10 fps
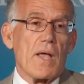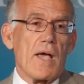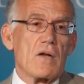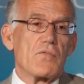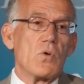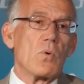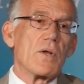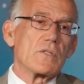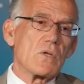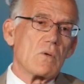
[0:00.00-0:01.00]
And if you were
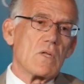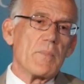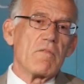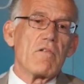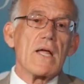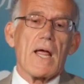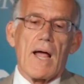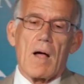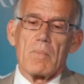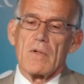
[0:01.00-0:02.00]
to, so let me
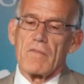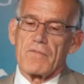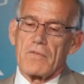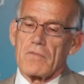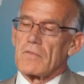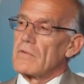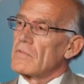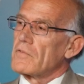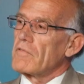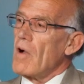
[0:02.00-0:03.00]
recap. If
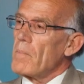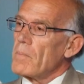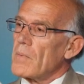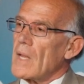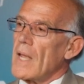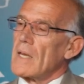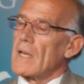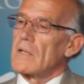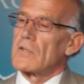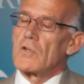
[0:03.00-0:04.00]
Trump can
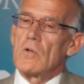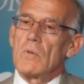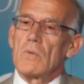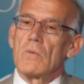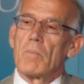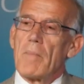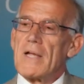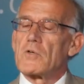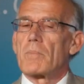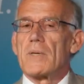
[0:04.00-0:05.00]
get two
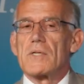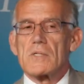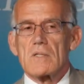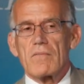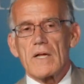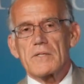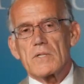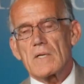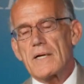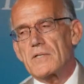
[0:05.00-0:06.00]
major pieces of
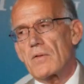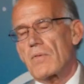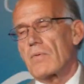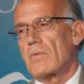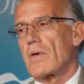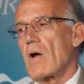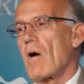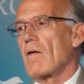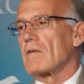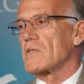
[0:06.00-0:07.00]
legislation through the
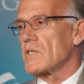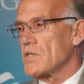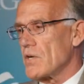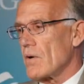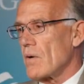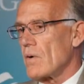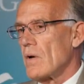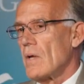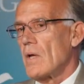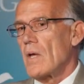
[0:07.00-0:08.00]
Congress this year,
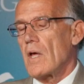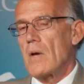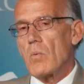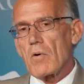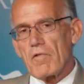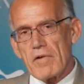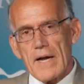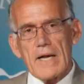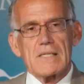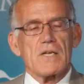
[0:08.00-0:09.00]
he will
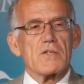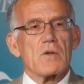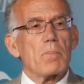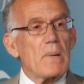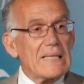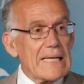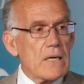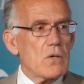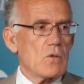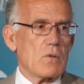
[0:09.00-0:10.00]
create a sense of
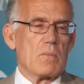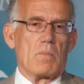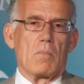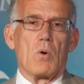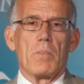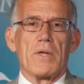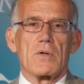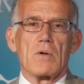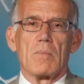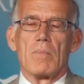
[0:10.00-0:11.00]
political
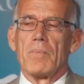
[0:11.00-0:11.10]
momentum.